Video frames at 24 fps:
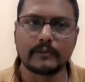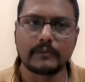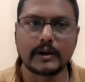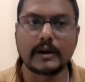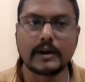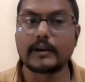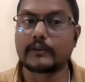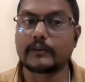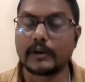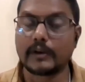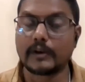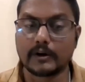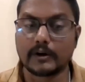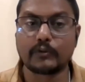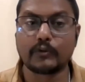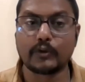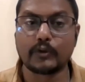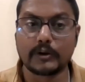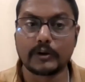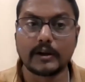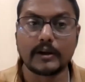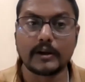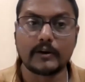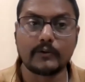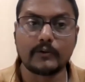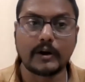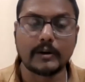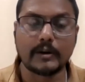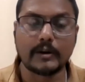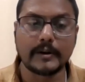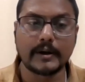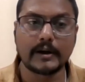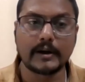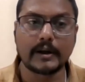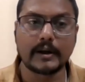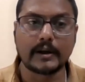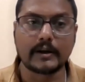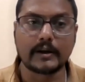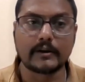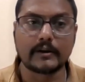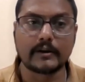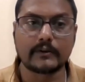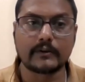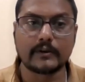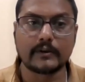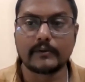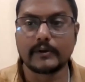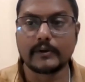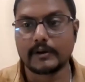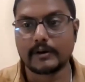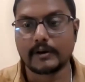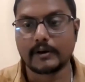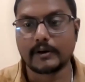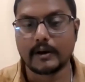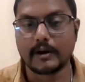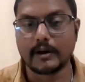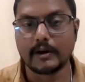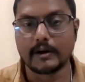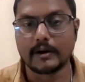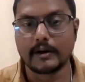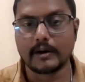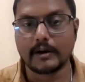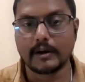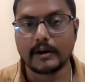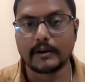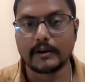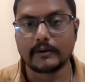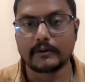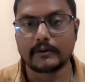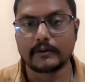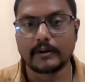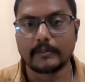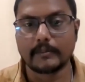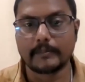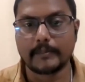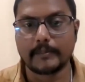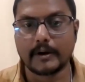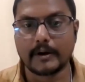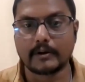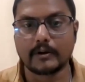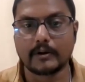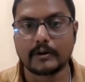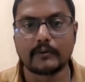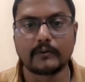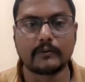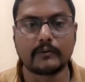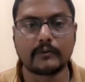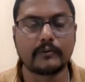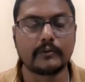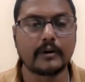When I started working in Valmiki Tiger Reserve as a part of